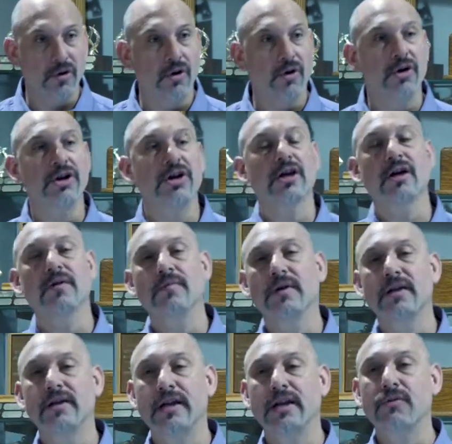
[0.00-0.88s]
or you can
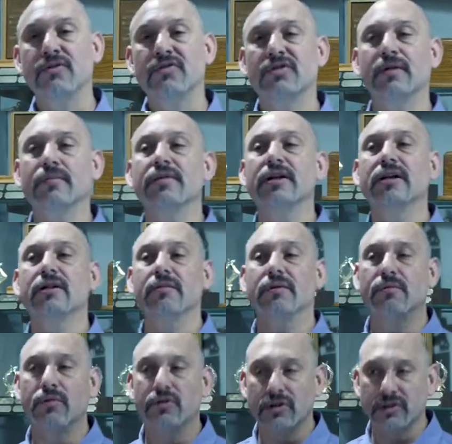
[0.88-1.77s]
be dealing with something a little
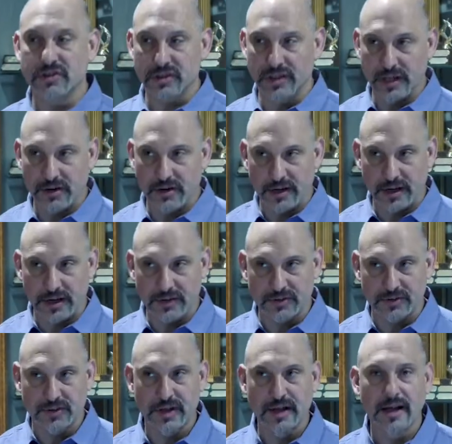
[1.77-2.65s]
bit more
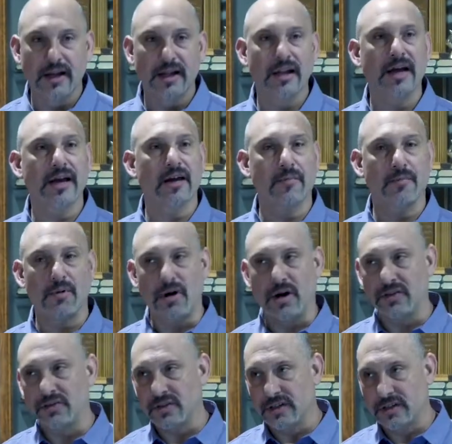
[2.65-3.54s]
serious, like a
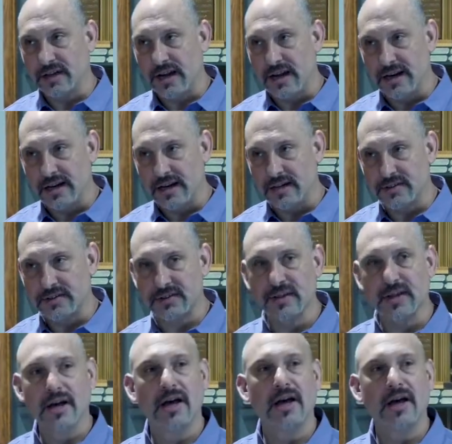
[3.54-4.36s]
prostatitis,